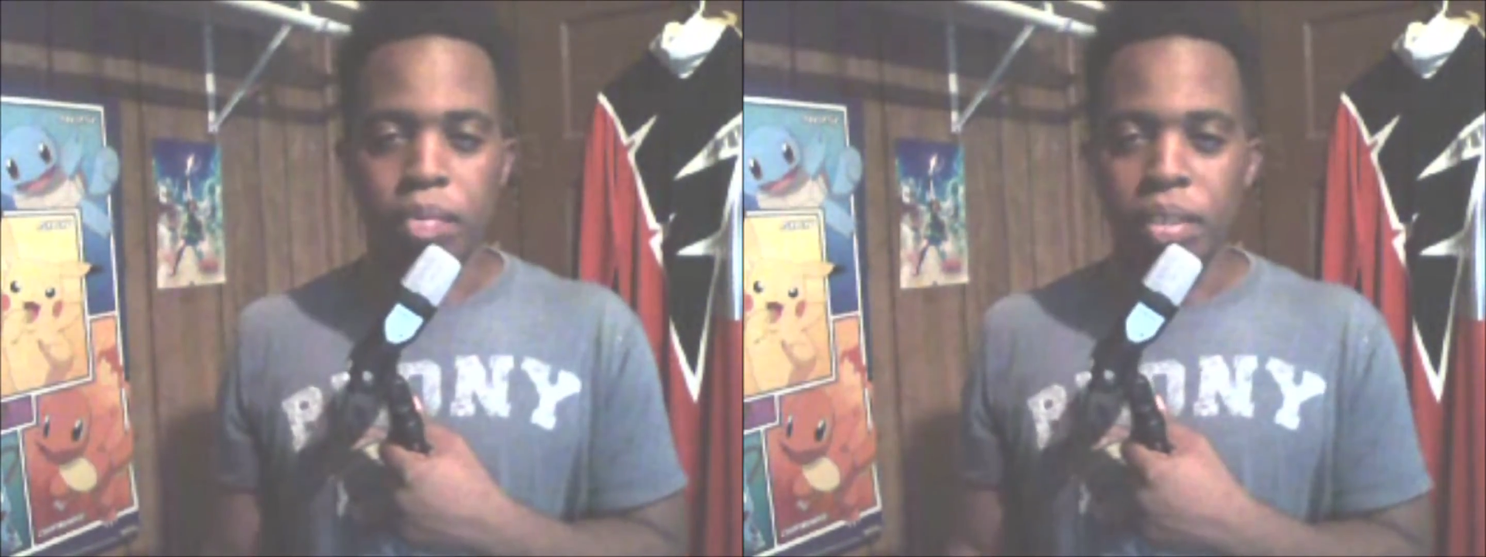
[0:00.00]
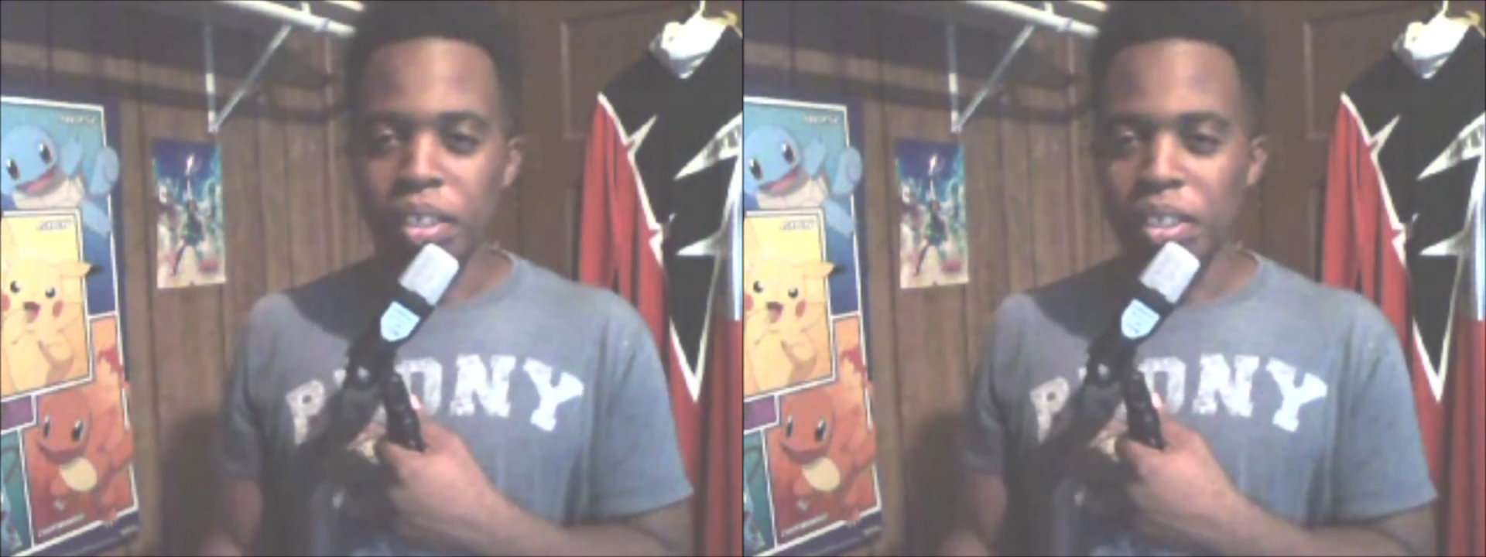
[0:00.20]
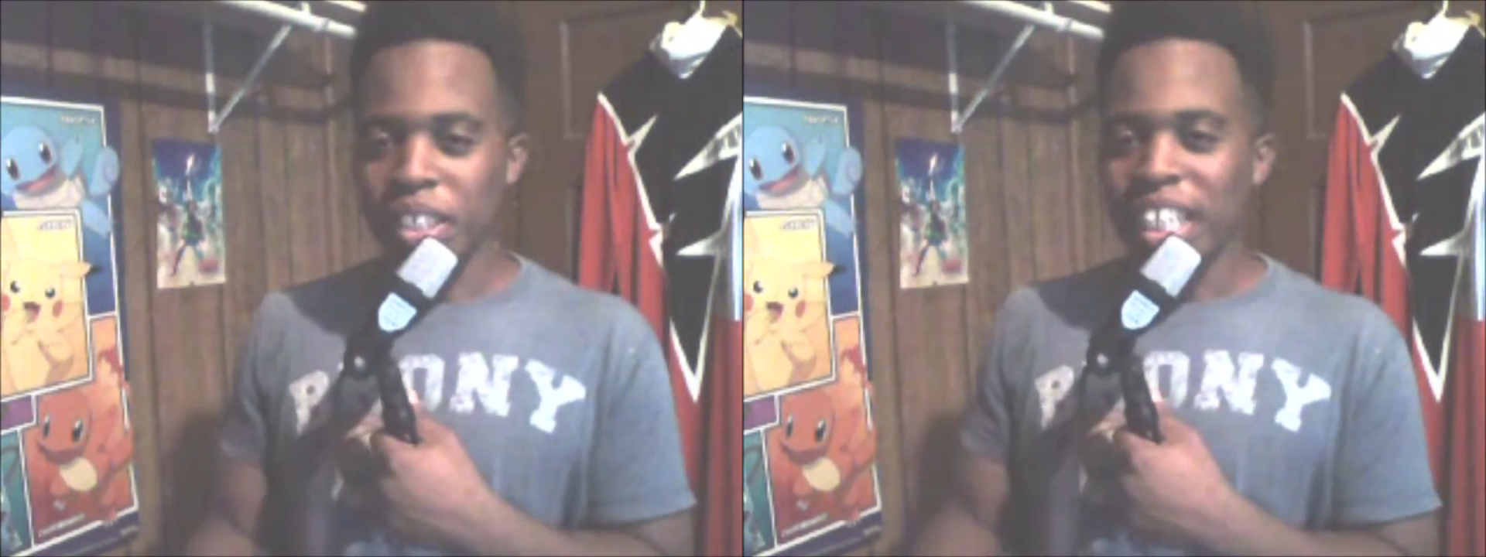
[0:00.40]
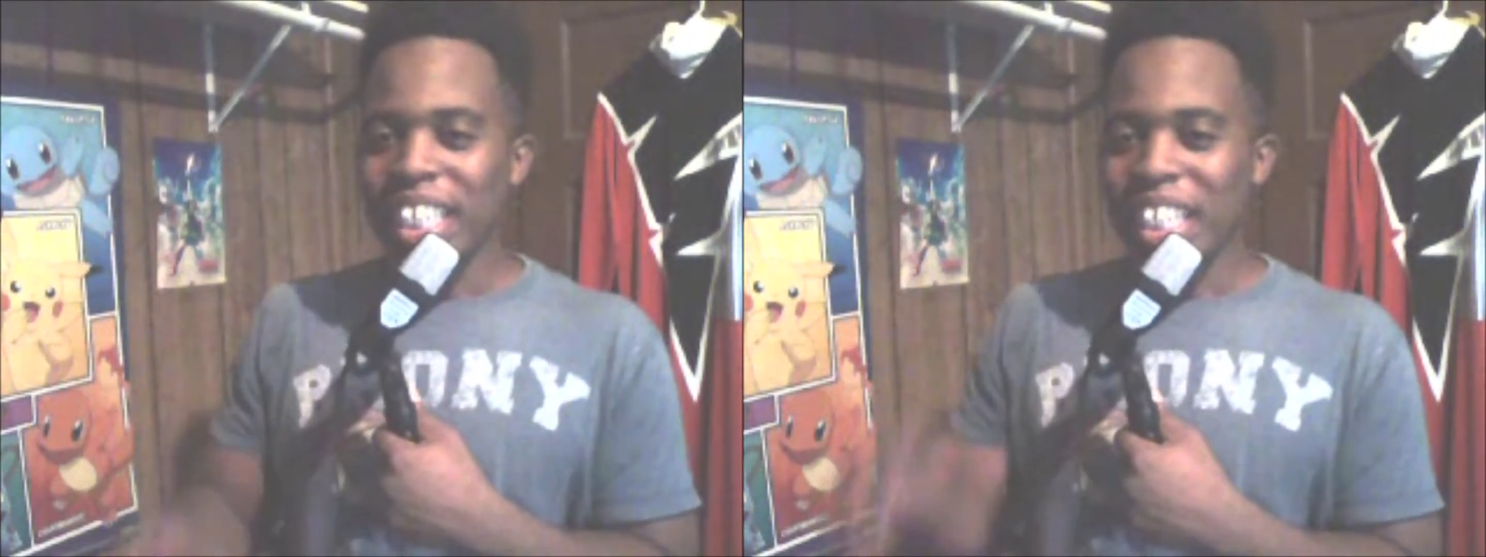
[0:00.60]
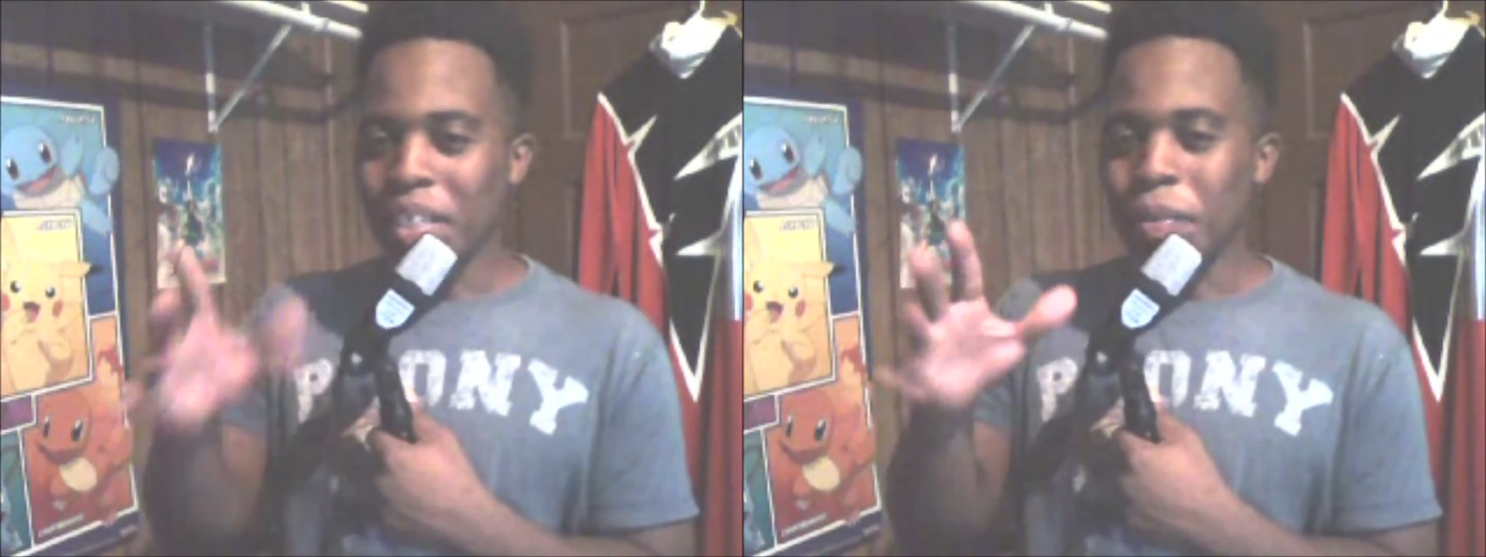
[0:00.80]
But there's
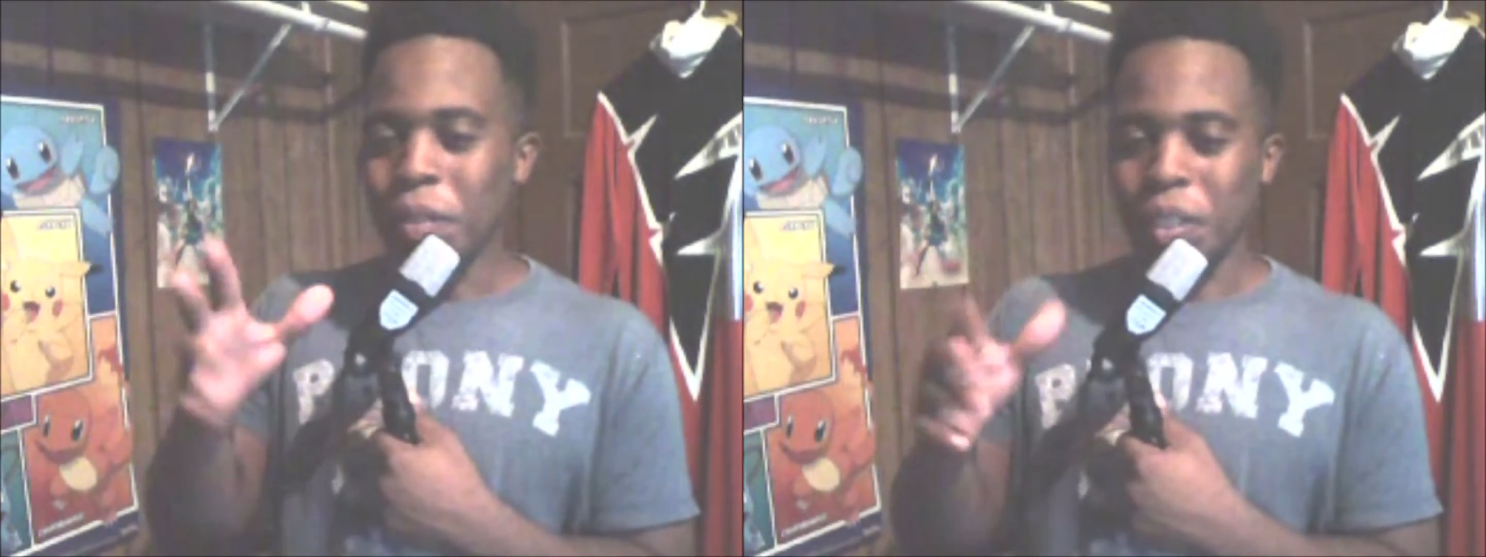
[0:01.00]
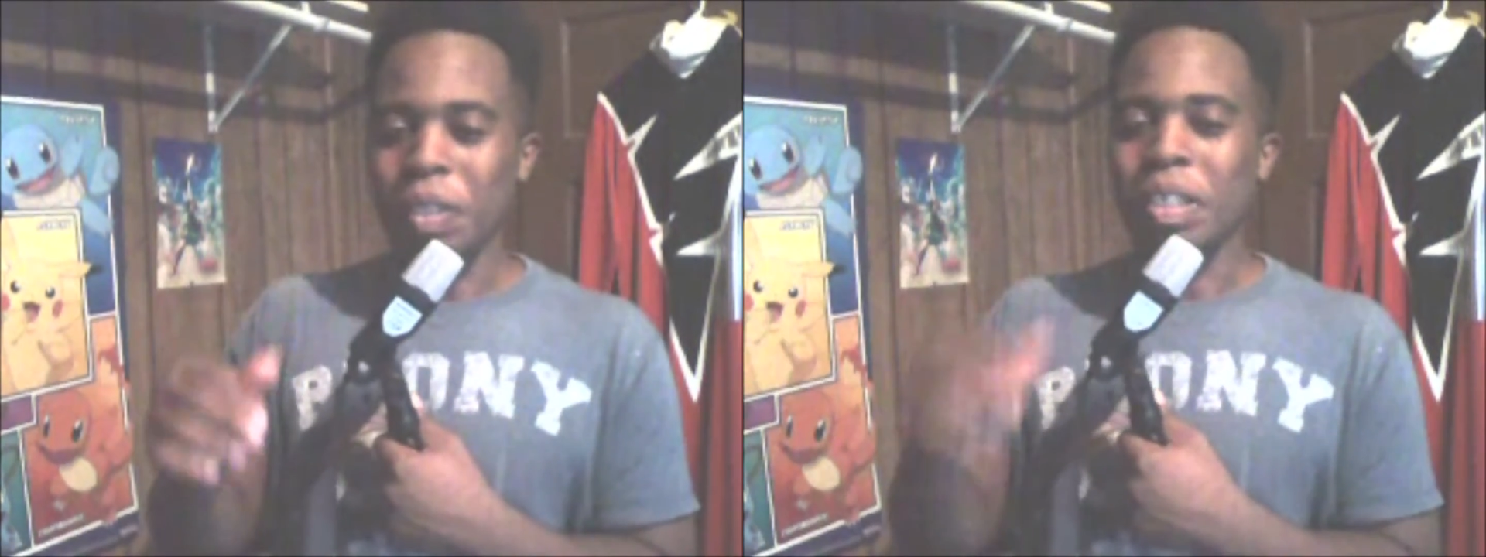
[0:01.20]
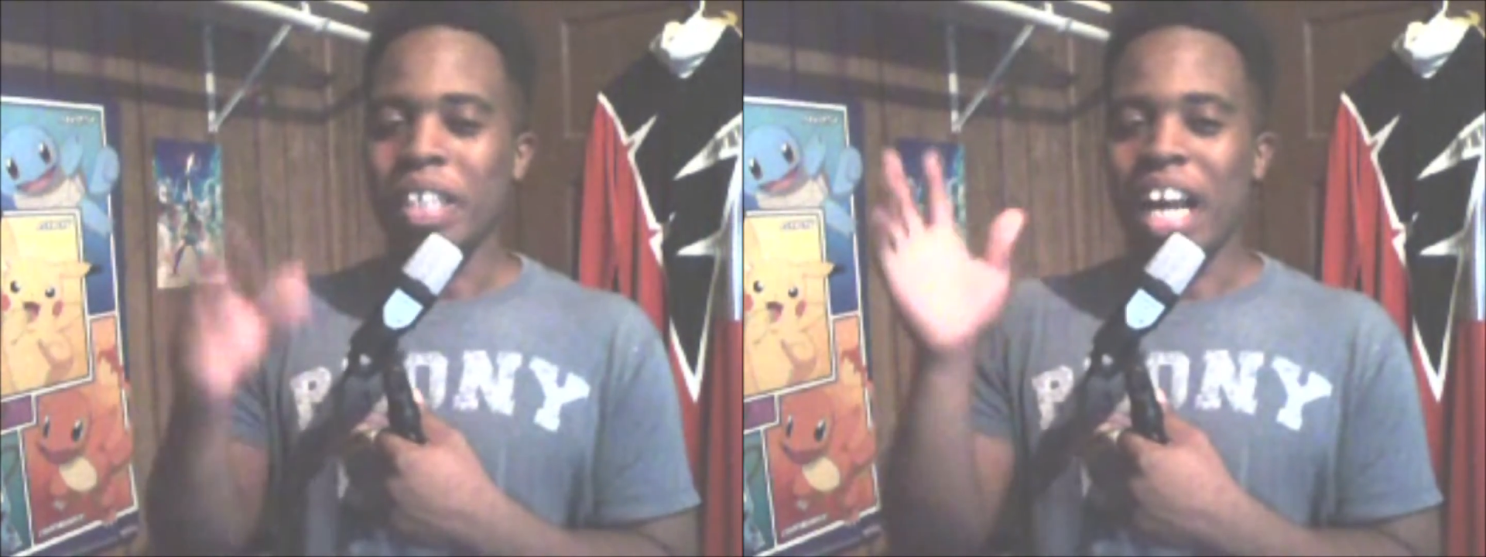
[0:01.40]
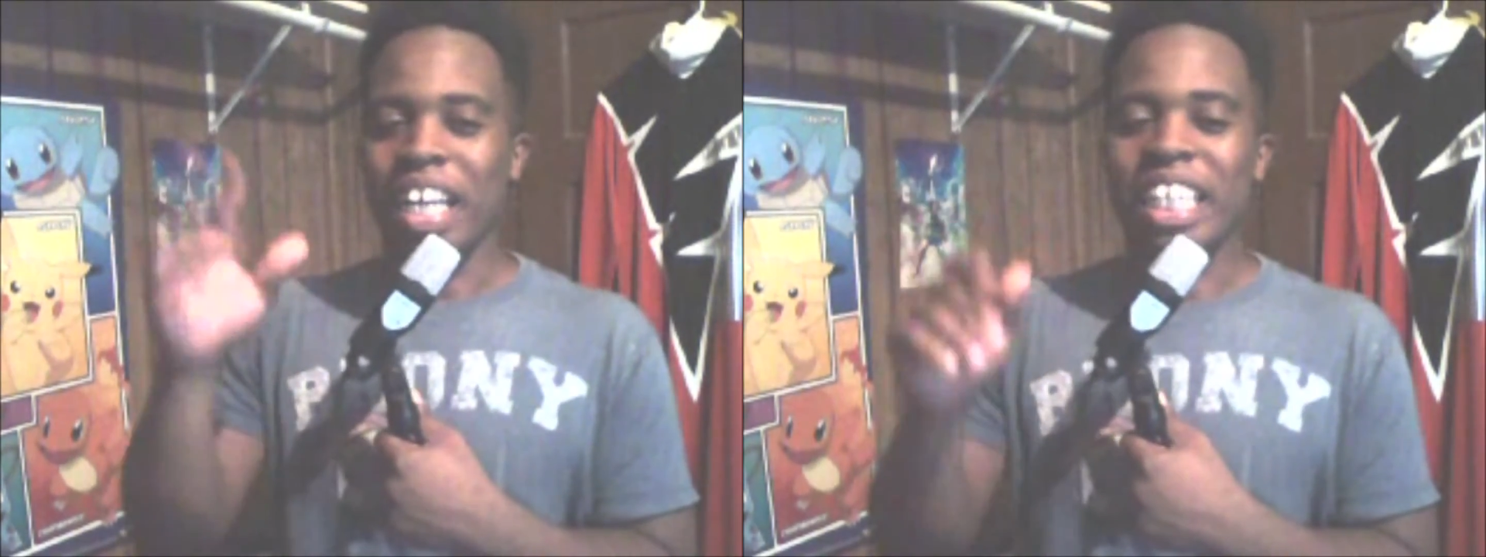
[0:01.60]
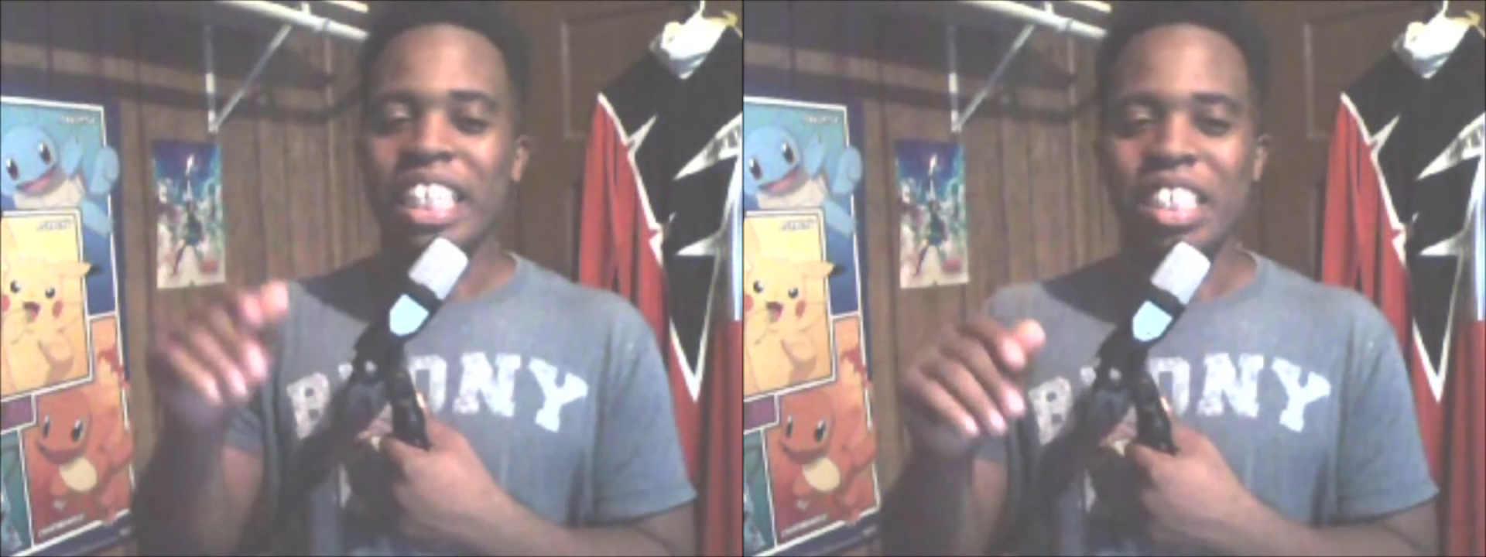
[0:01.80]
a little more to it. I'll
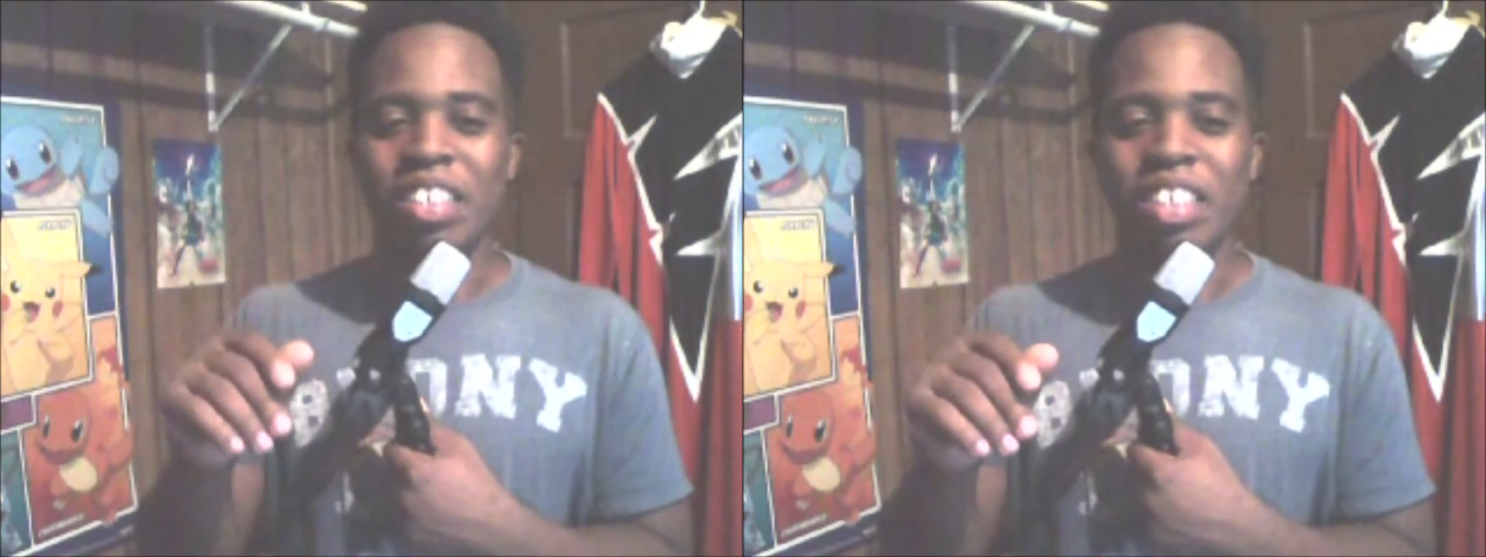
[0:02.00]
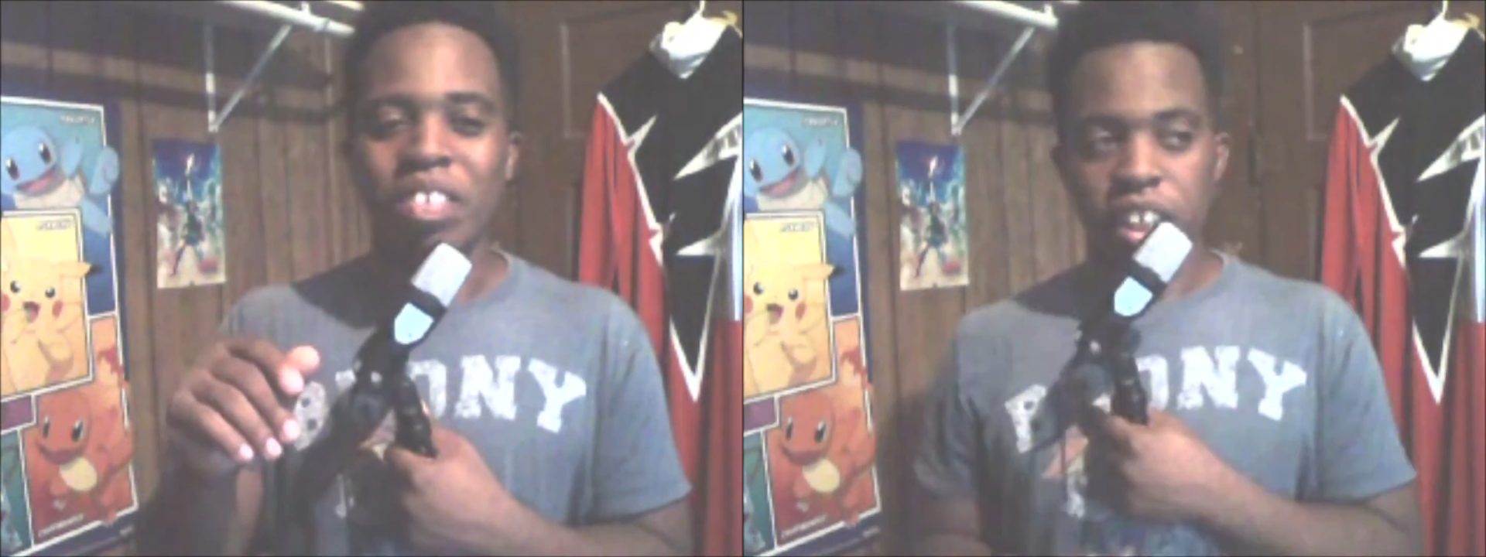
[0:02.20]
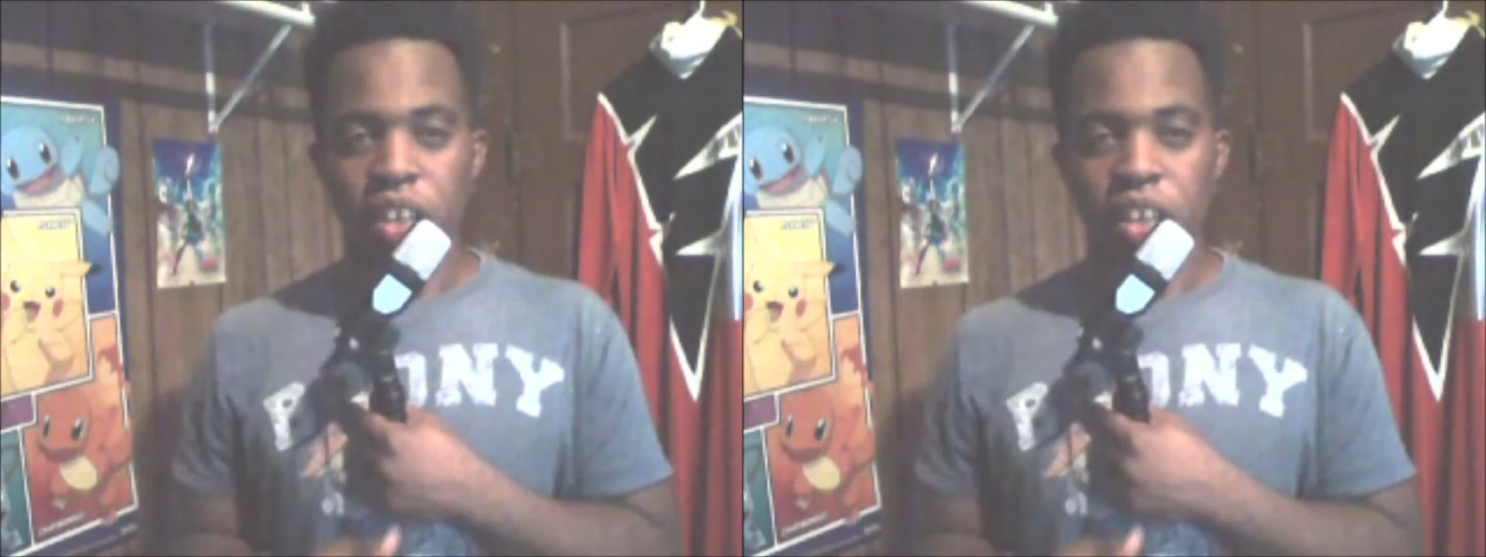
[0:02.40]
get into it.